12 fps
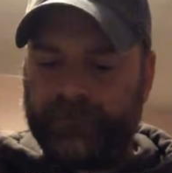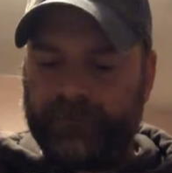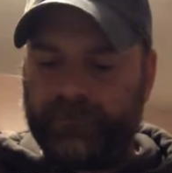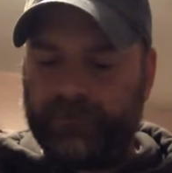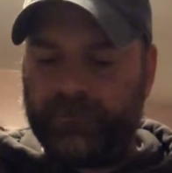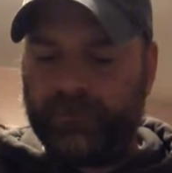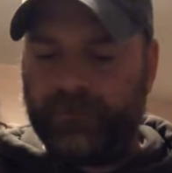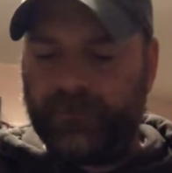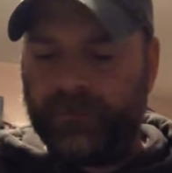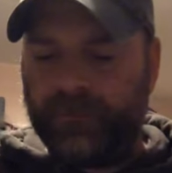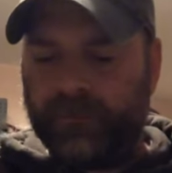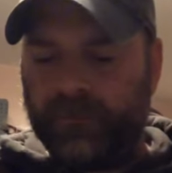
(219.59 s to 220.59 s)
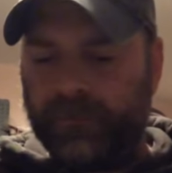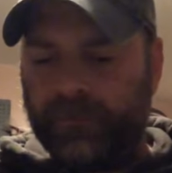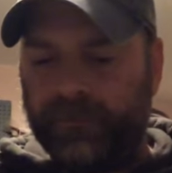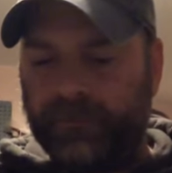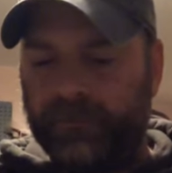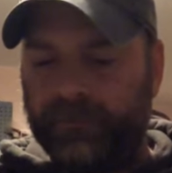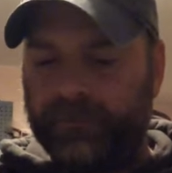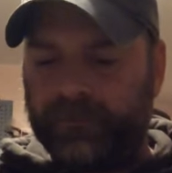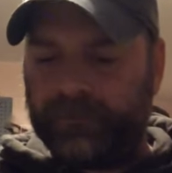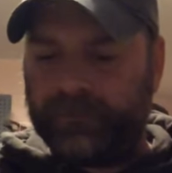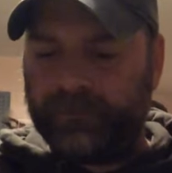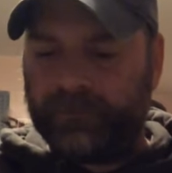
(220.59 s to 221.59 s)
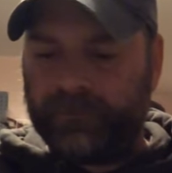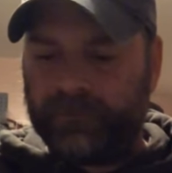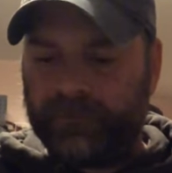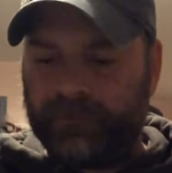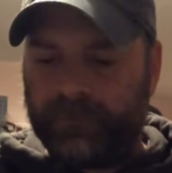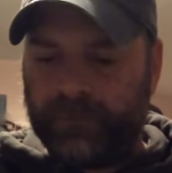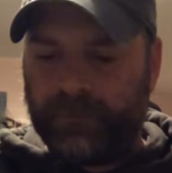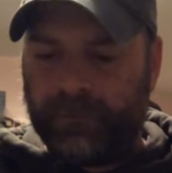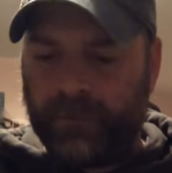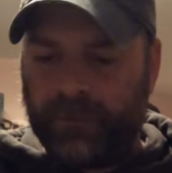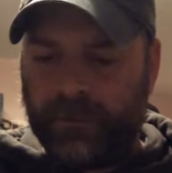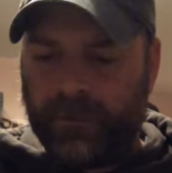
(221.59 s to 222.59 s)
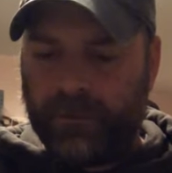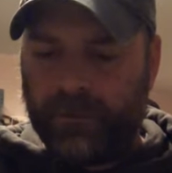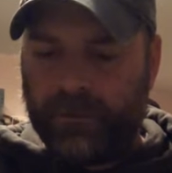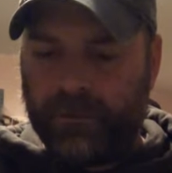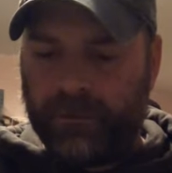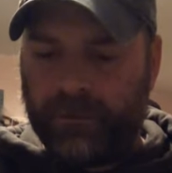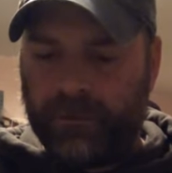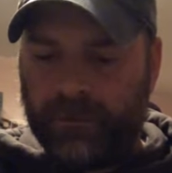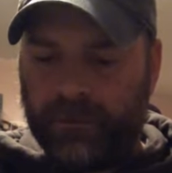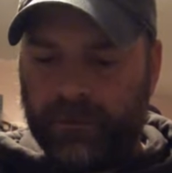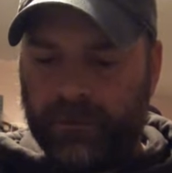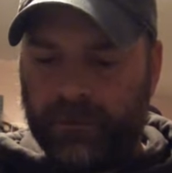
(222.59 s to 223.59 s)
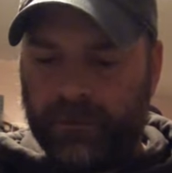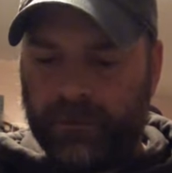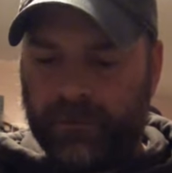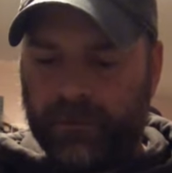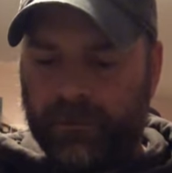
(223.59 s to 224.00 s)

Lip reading: [no speech]